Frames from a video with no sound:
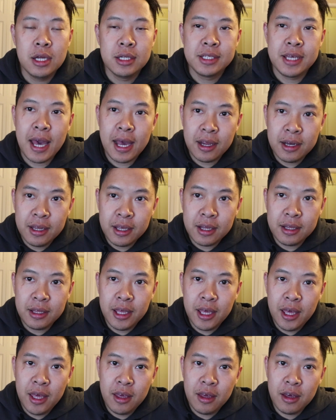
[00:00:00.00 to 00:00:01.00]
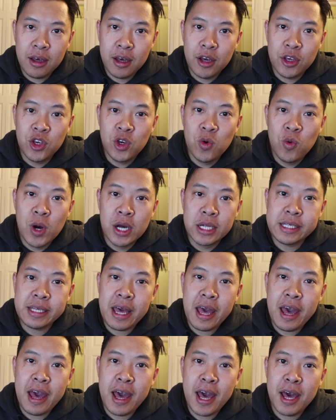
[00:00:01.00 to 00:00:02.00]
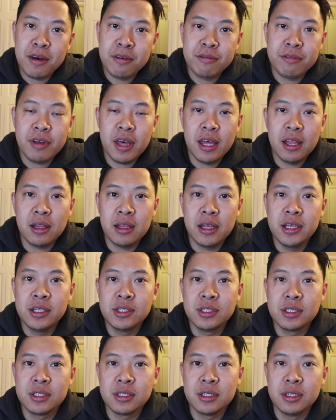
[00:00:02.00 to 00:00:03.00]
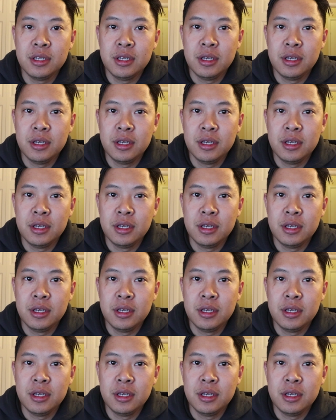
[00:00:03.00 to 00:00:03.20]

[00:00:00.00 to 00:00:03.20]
Technically, you want to have at least